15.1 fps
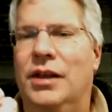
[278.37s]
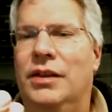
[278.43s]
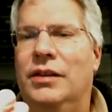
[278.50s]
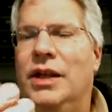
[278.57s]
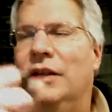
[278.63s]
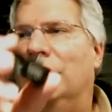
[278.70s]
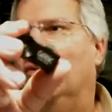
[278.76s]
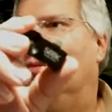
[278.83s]

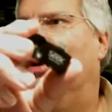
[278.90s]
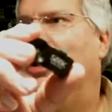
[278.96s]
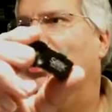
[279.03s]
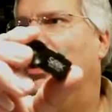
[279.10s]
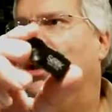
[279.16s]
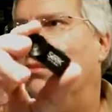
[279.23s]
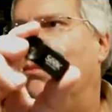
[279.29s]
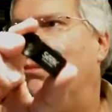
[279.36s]
that's
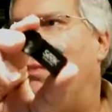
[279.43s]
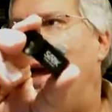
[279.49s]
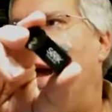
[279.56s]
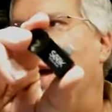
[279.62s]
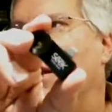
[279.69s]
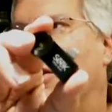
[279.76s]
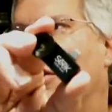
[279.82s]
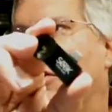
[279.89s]
really
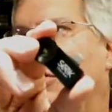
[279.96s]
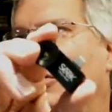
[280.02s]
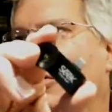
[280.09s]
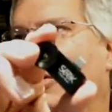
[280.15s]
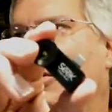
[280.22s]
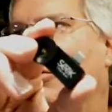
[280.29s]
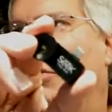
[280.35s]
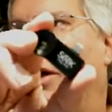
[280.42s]
bad news,
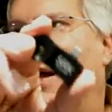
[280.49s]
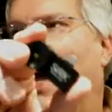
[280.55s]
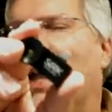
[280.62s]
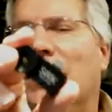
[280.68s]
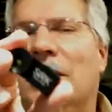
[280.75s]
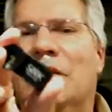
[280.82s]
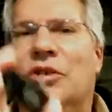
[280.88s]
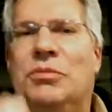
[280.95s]
because I
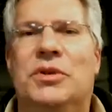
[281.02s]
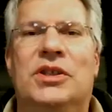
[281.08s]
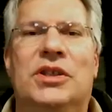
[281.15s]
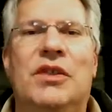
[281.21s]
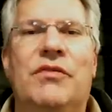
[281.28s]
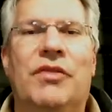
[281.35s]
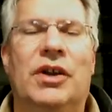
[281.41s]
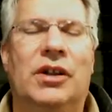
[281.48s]
got this
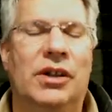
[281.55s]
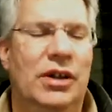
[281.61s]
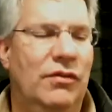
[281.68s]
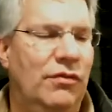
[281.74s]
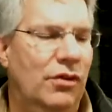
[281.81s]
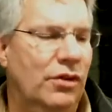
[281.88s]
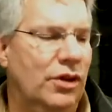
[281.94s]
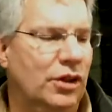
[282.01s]
specifically
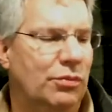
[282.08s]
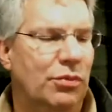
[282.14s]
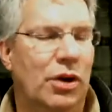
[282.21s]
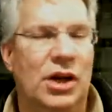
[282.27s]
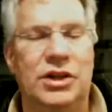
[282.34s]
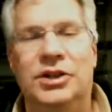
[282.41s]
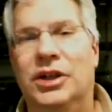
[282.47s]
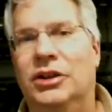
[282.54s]
for this
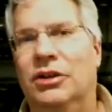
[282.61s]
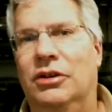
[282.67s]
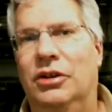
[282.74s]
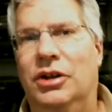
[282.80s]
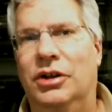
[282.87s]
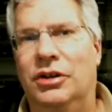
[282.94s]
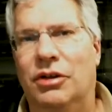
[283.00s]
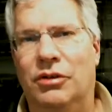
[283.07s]
project to
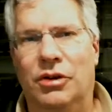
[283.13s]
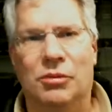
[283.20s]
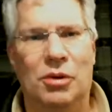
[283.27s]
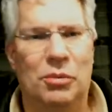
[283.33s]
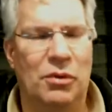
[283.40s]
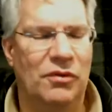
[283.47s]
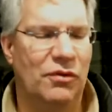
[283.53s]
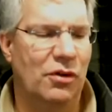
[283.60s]
look at the thermal
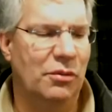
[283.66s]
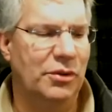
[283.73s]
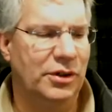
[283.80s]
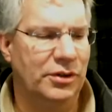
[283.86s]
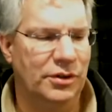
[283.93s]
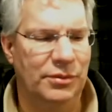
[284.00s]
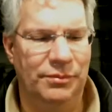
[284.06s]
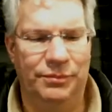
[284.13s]

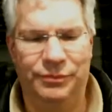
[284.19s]
performance.